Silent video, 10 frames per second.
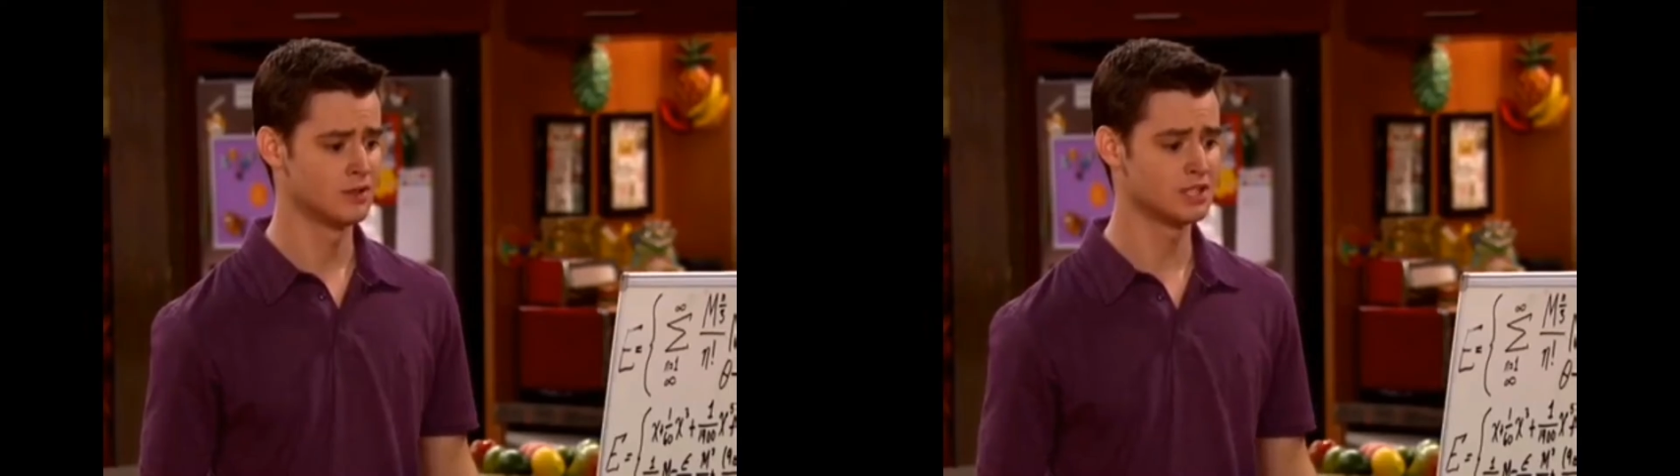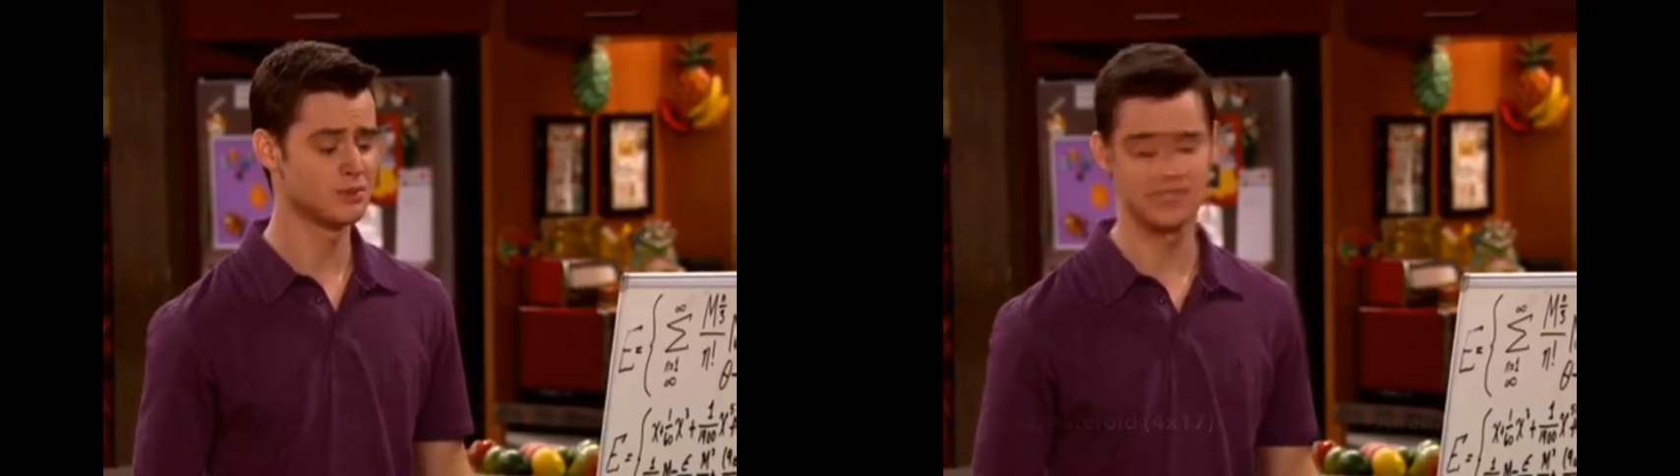
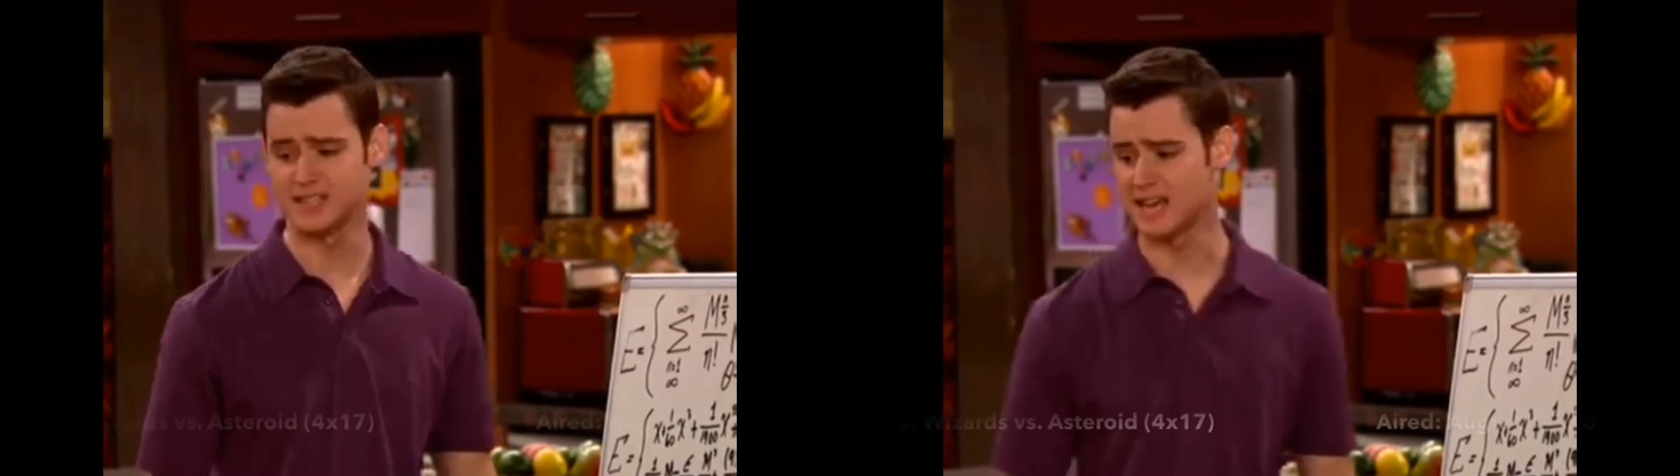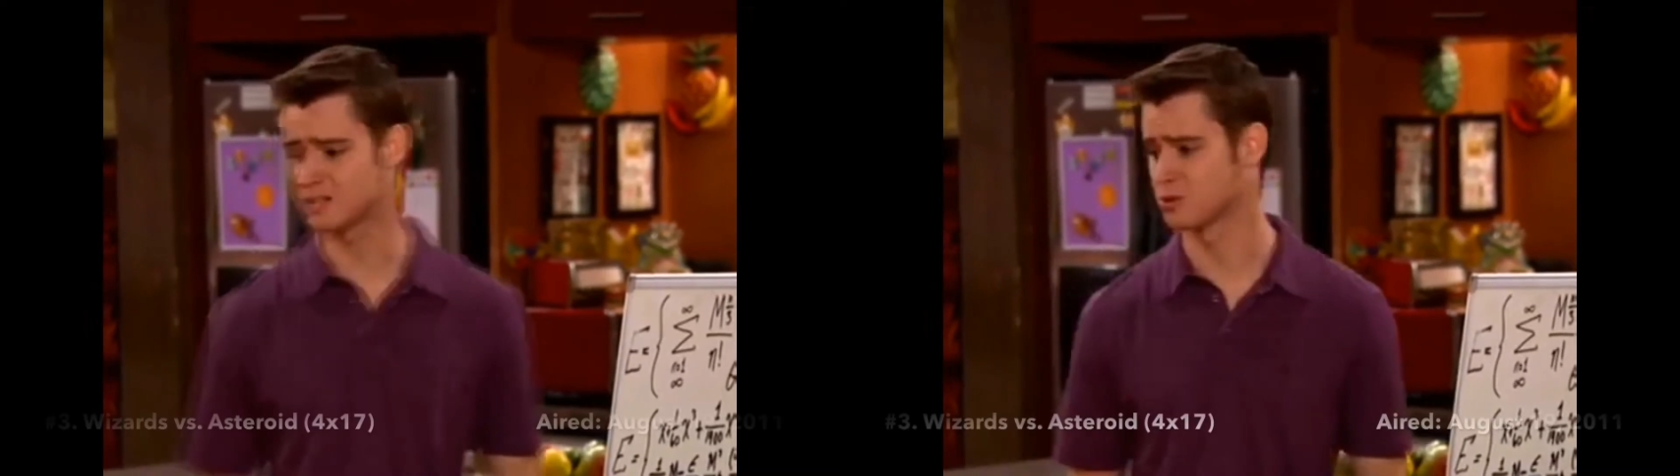This means
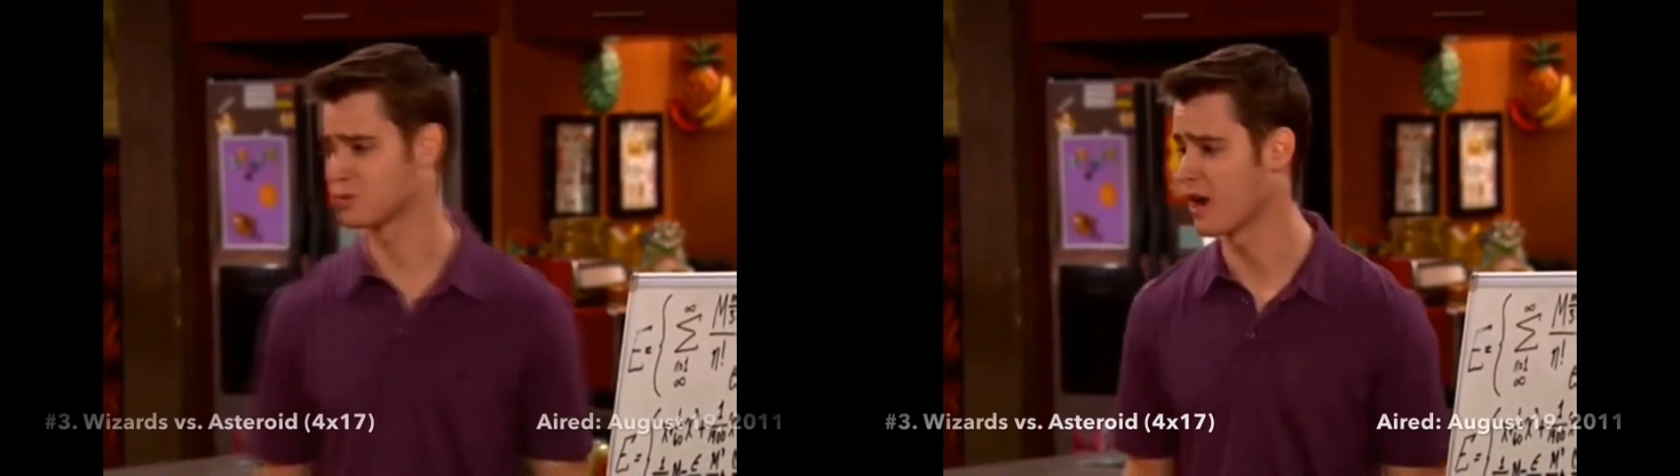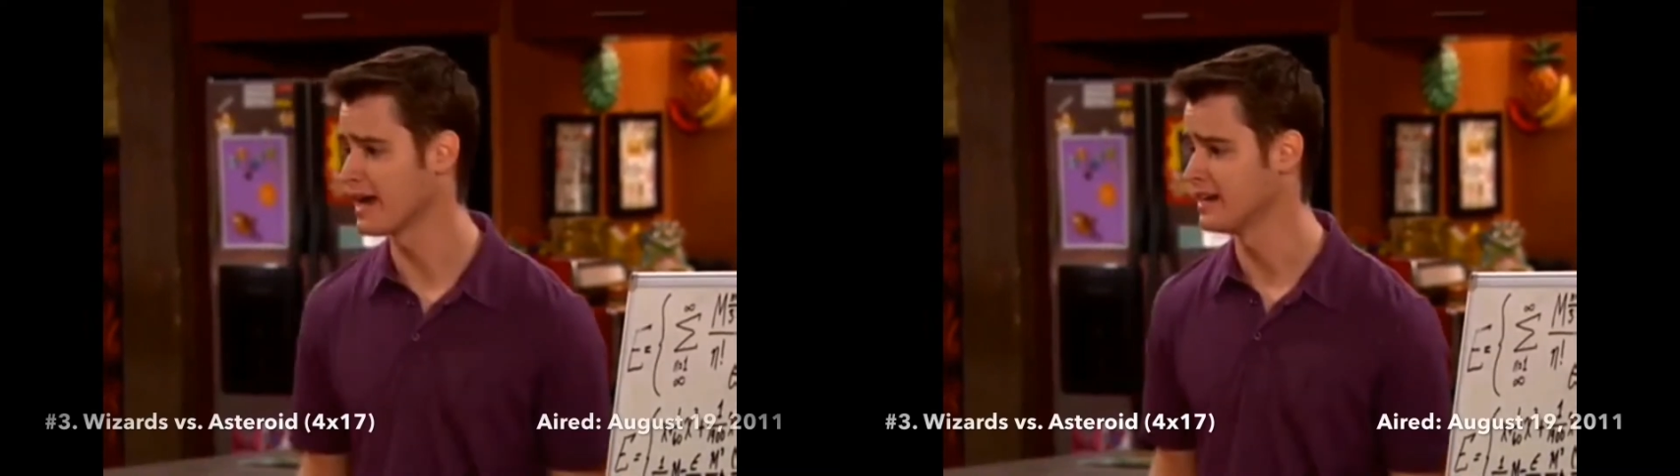NASA
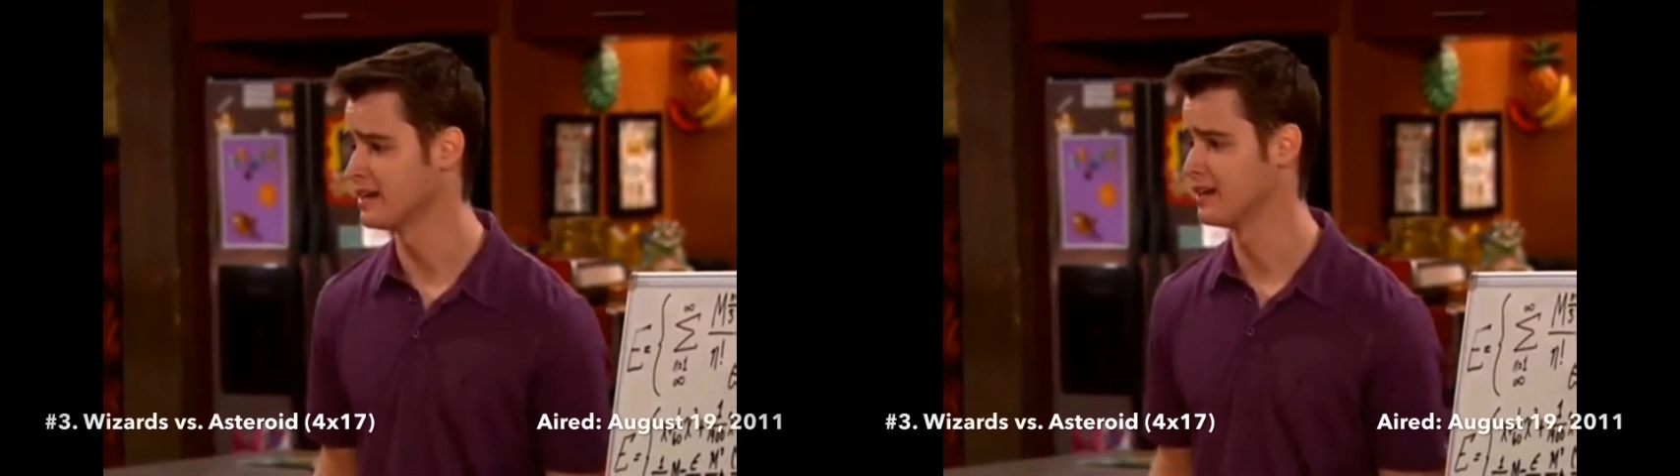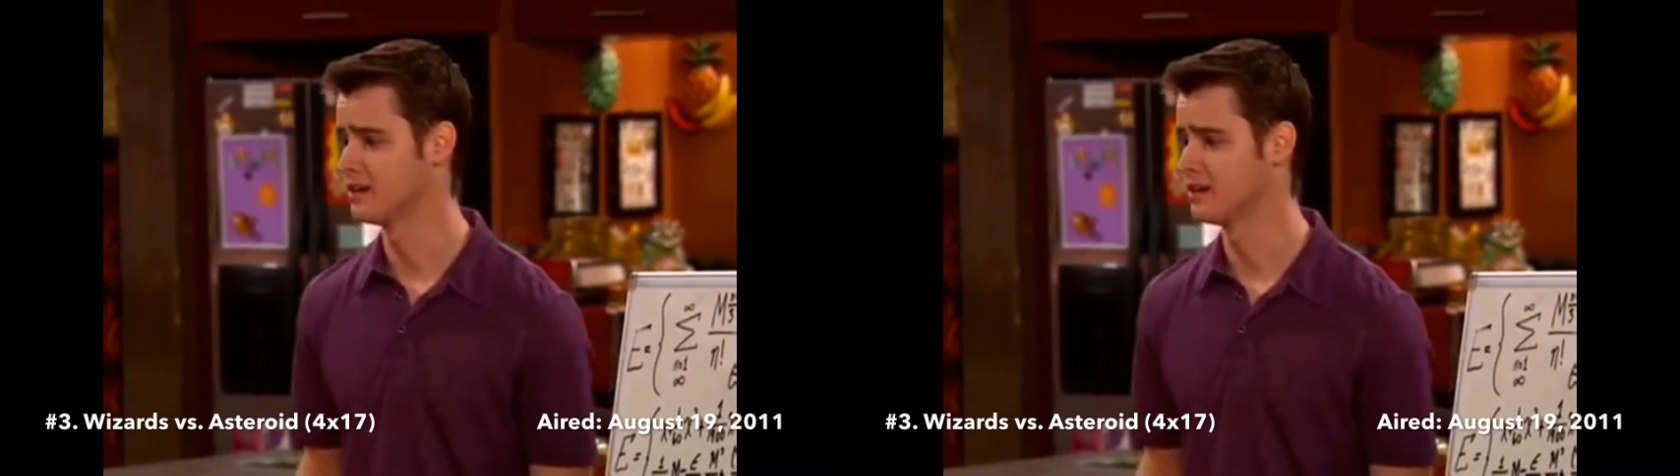was right.